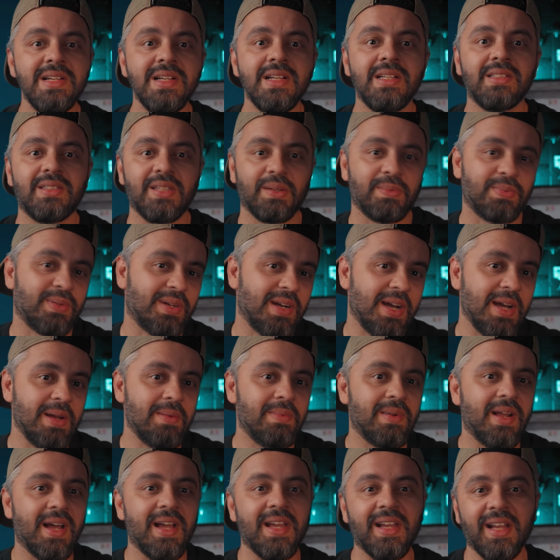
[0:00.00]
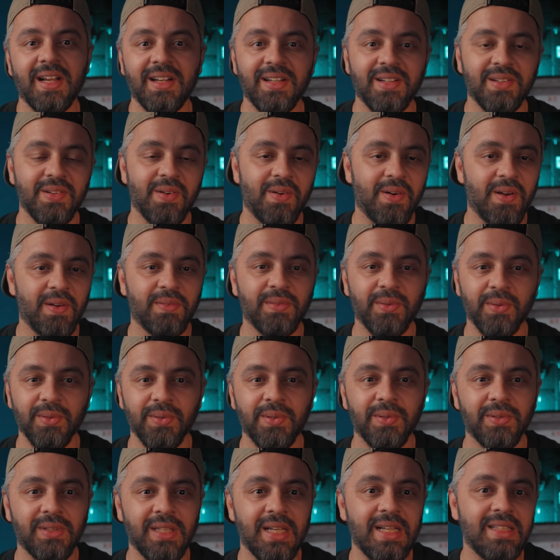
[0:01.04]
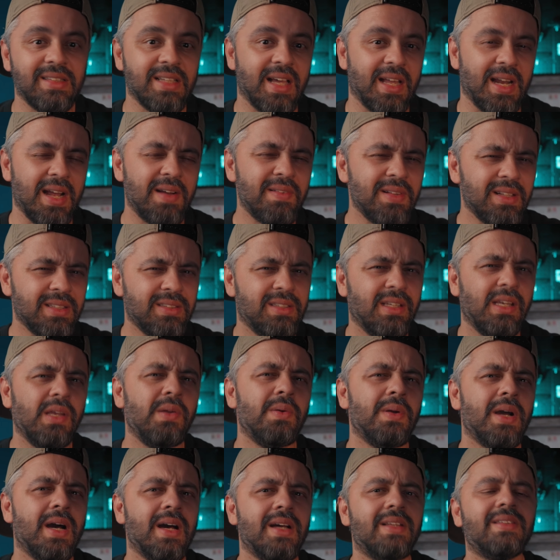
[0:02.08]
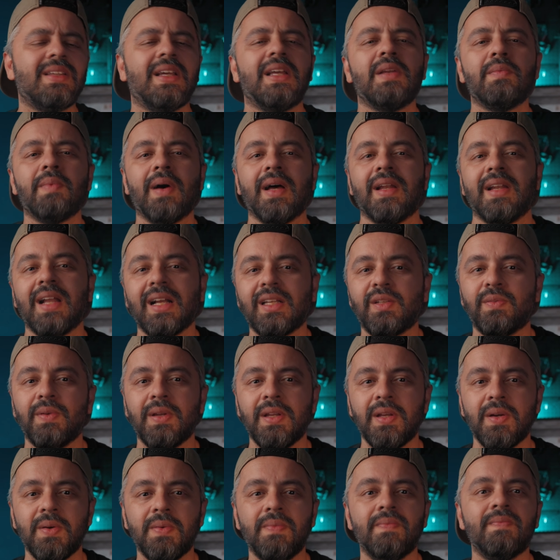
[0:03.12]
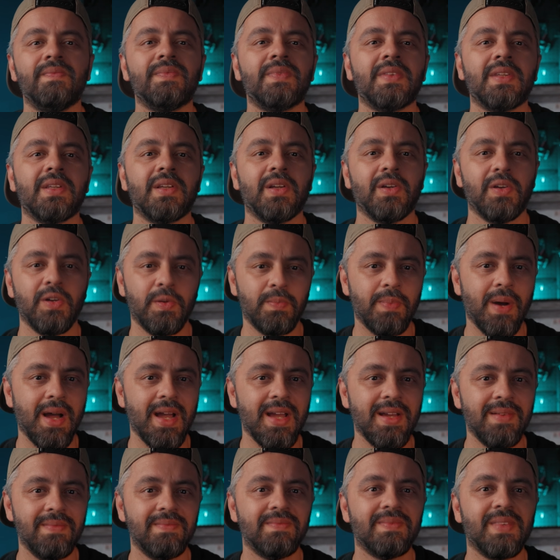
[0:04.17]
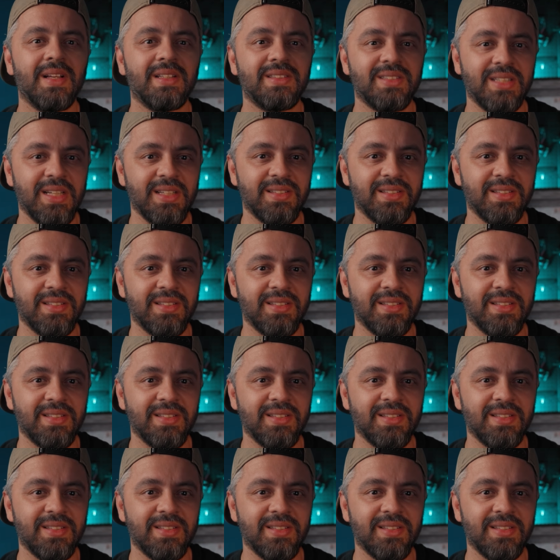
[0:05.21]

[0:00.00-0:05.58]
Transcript: subscribe, like, and all of those good things. And I will see you guys in my next video. Goodbye. Stay